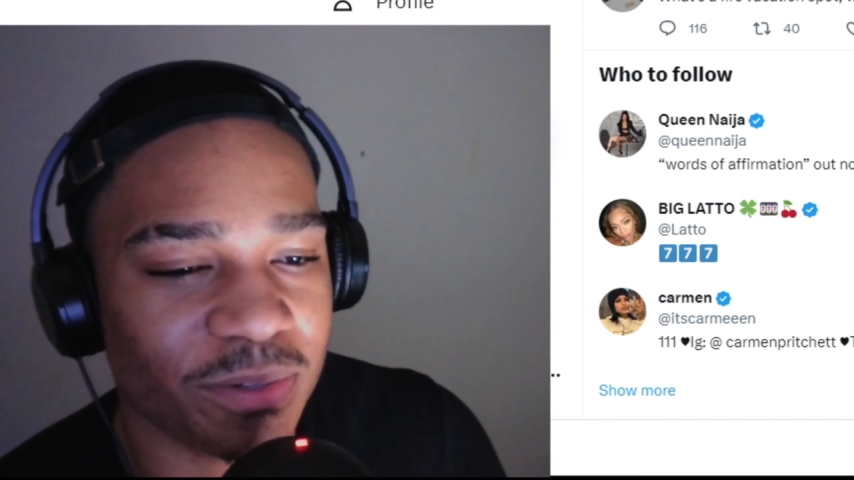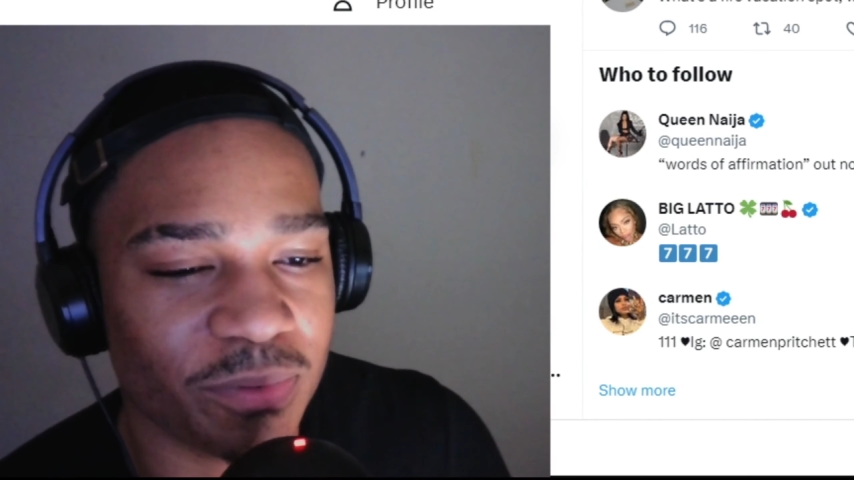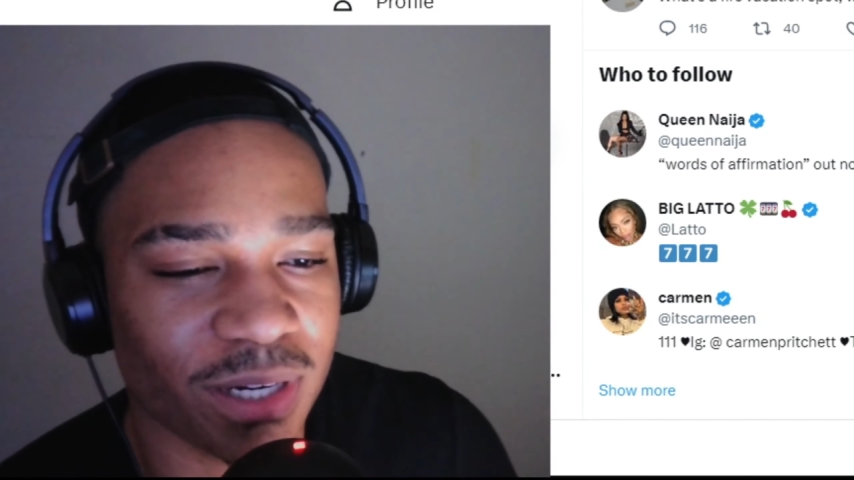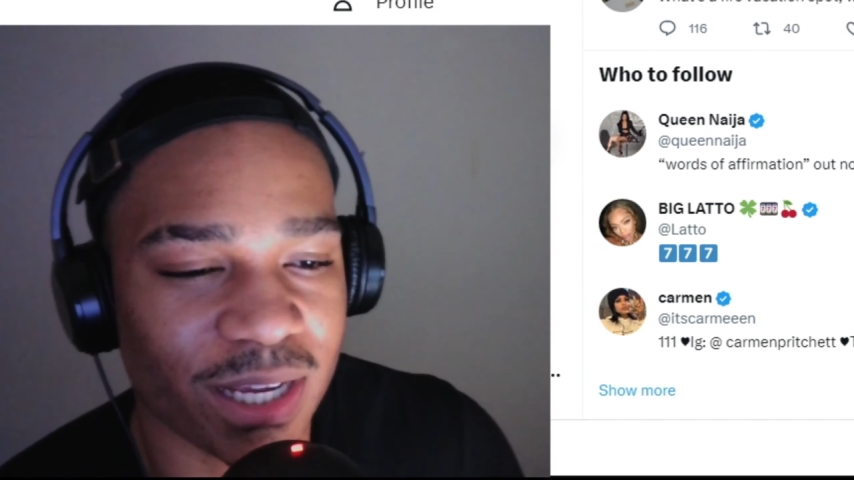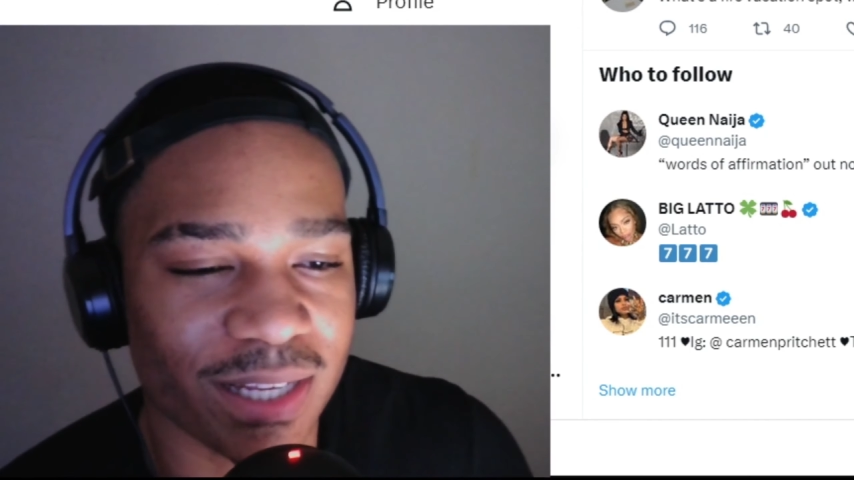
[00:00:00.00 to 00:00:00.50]
one
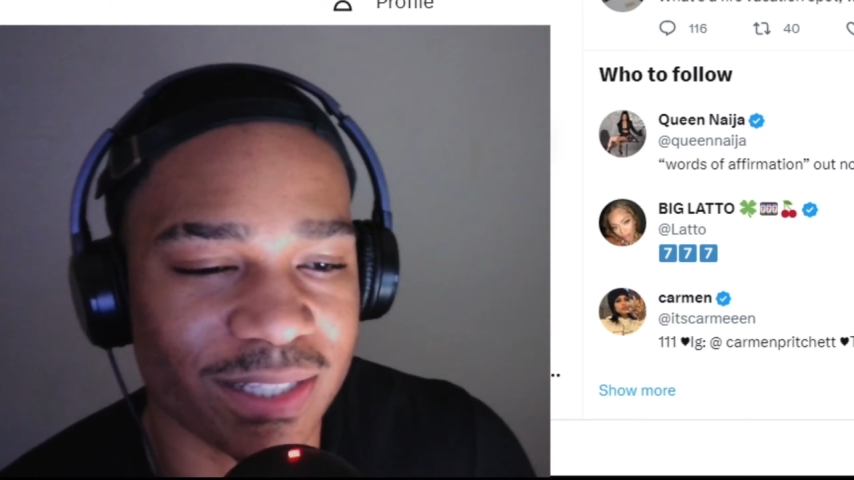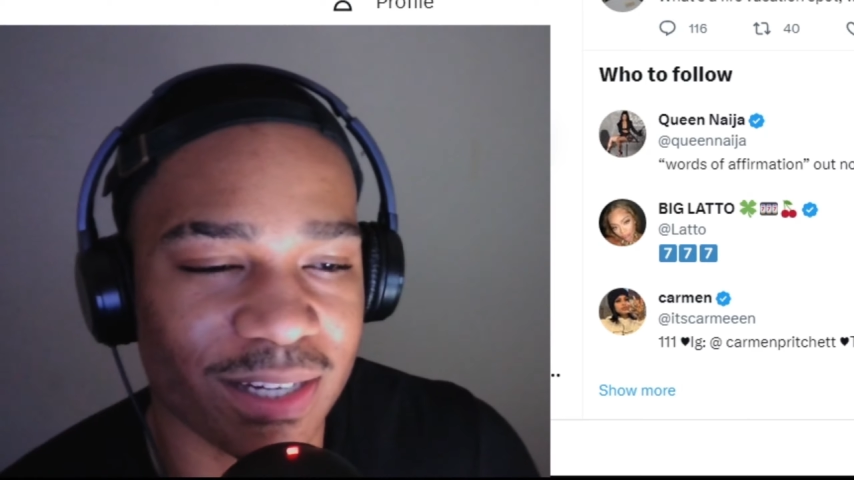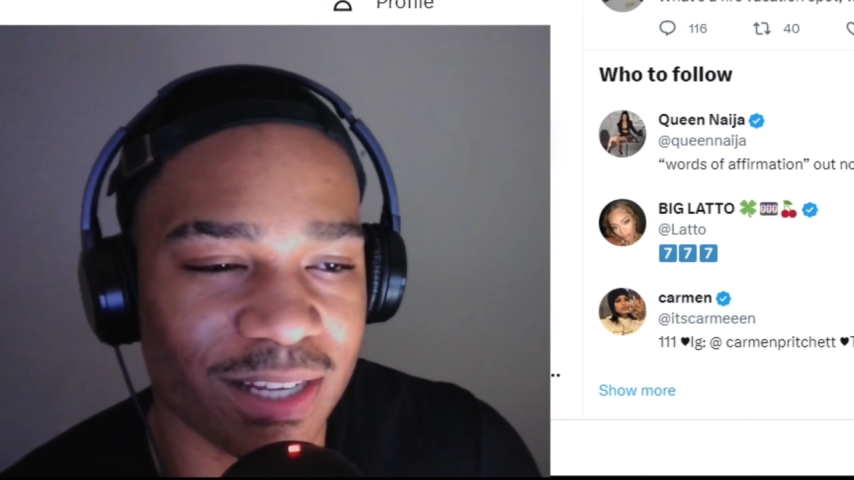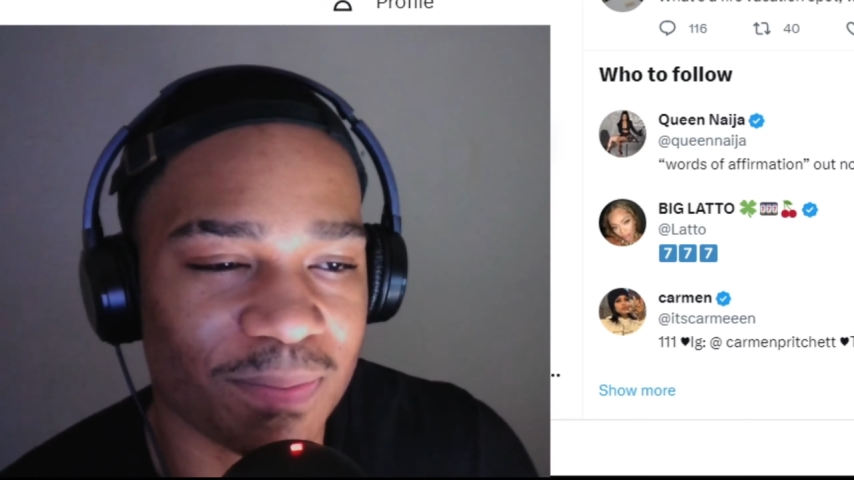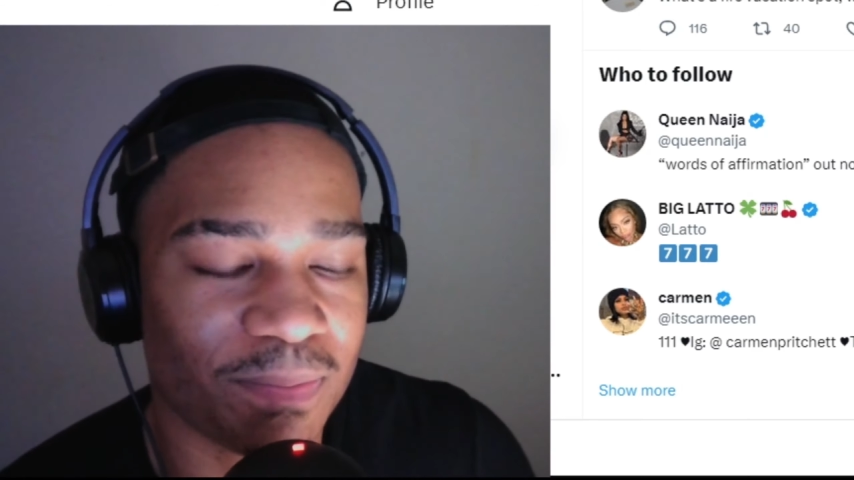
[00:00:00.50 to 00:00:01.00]
of Kai
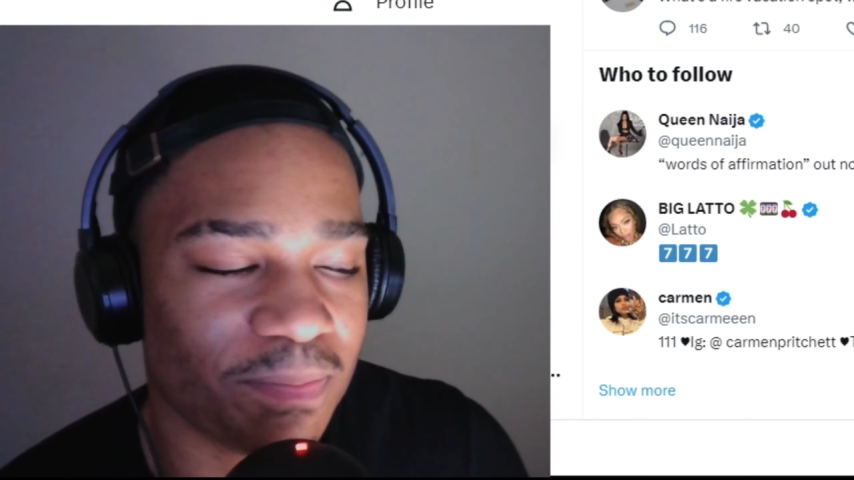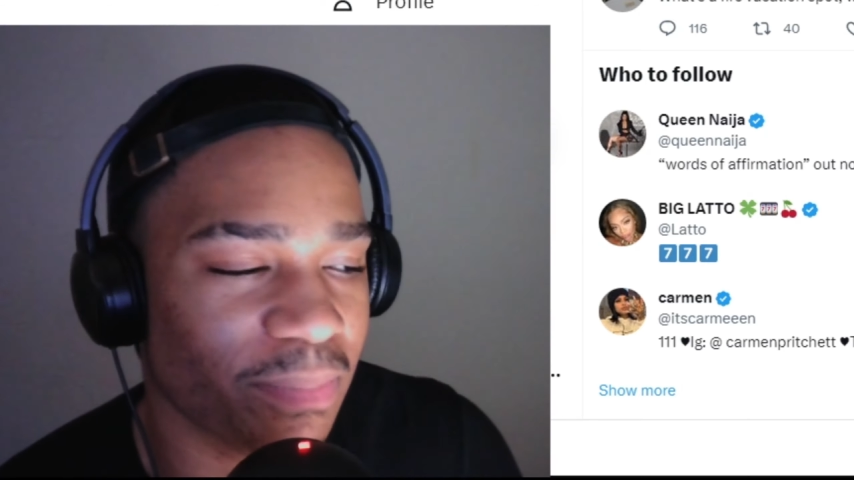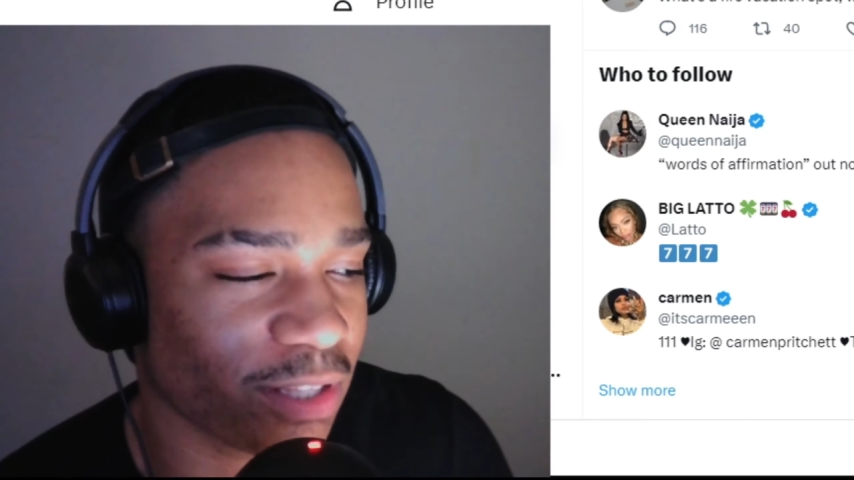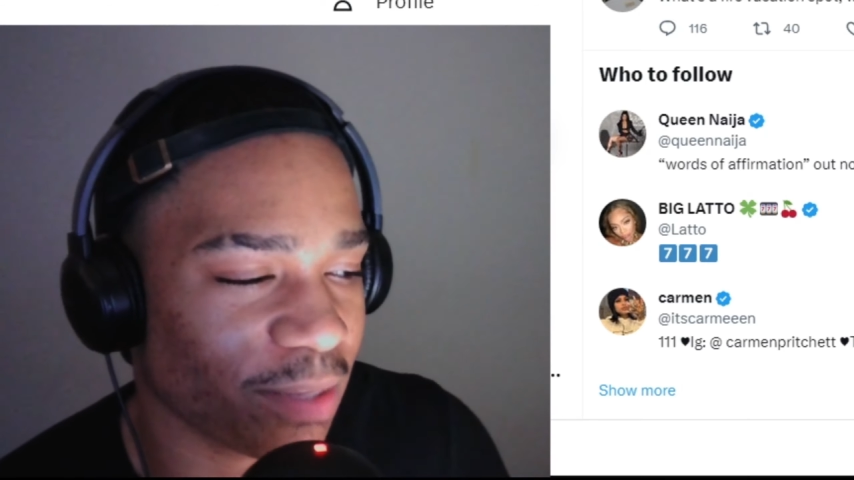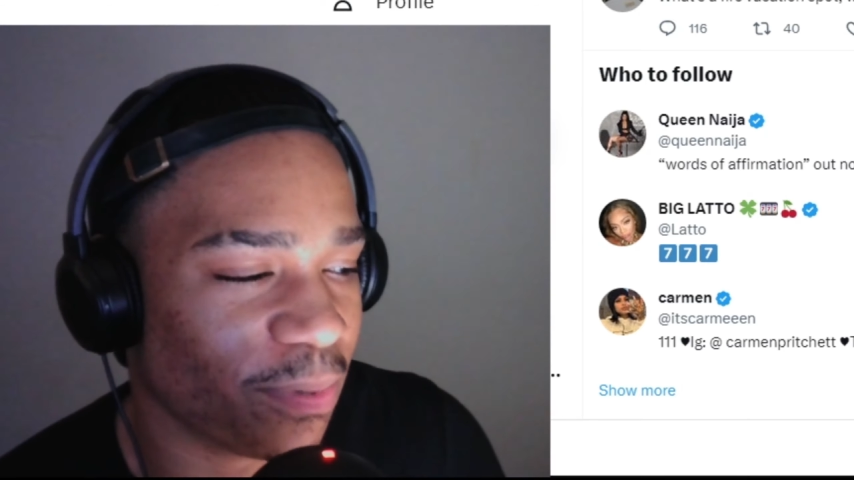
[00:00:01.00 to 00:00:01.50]
Cenat's
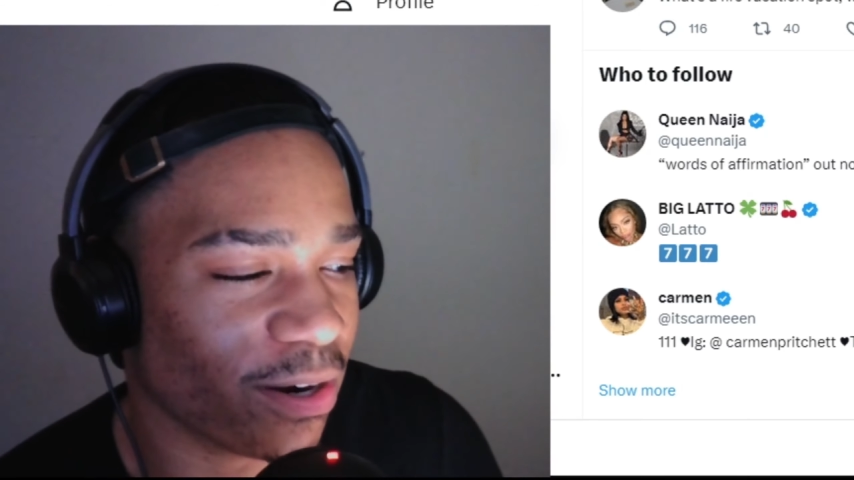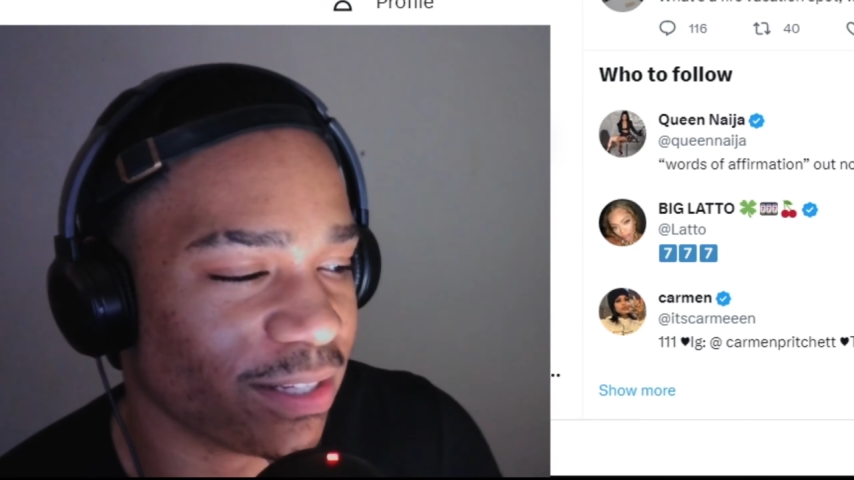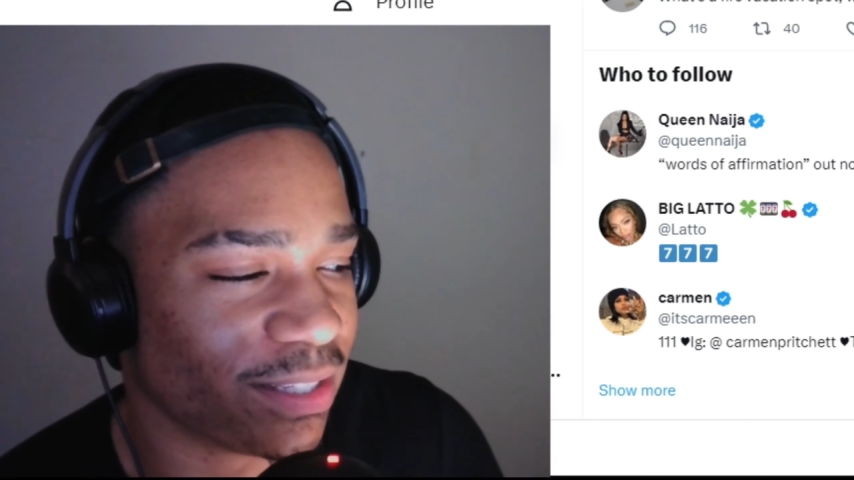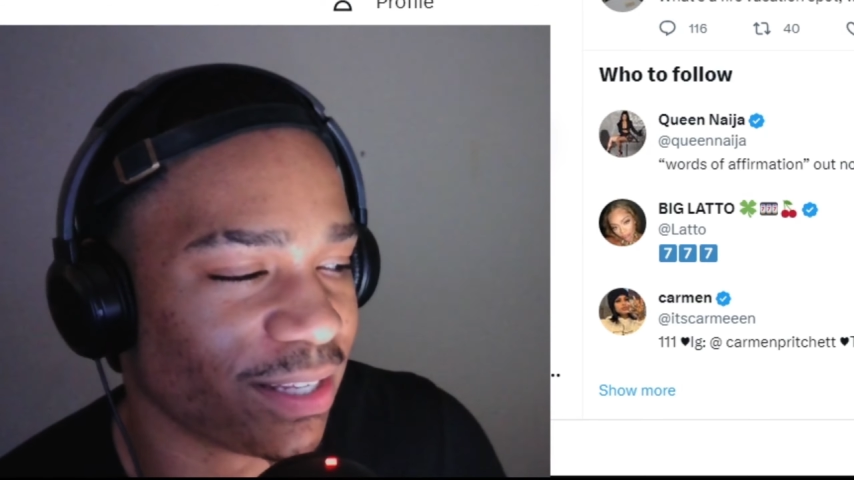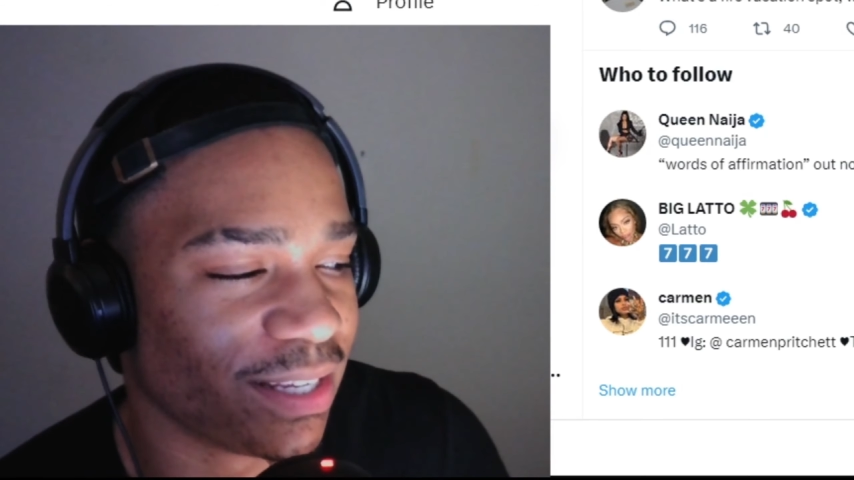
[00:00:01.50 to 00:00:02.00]
birthday parties.